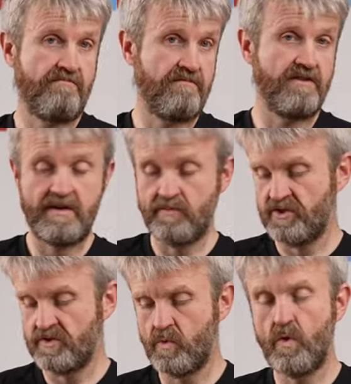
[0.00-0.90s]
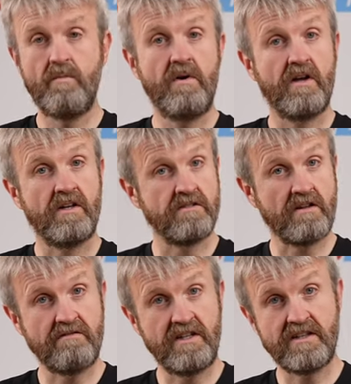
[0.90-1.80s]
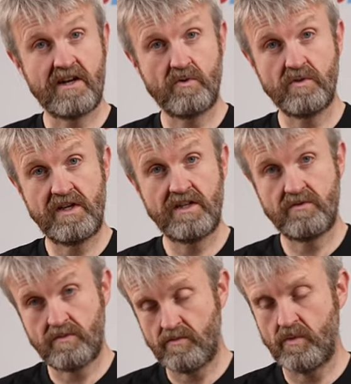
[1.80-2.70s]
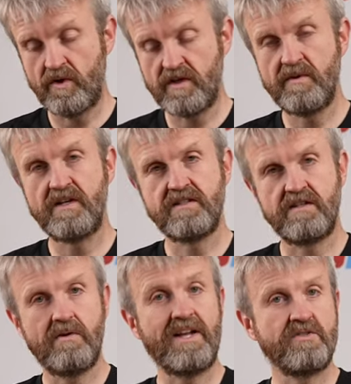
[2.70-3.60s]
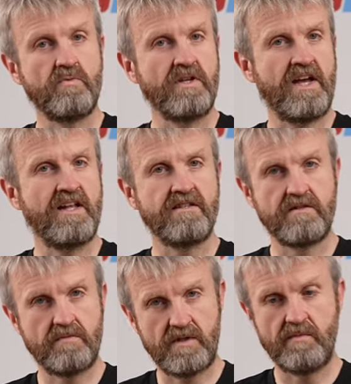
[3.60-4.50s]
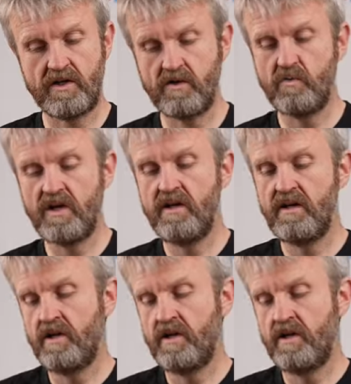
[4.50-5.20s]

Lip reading: The temperature's warm and you don't need that Gore-Tex, you want more breathability, you actually want your hands to be a bit cooler.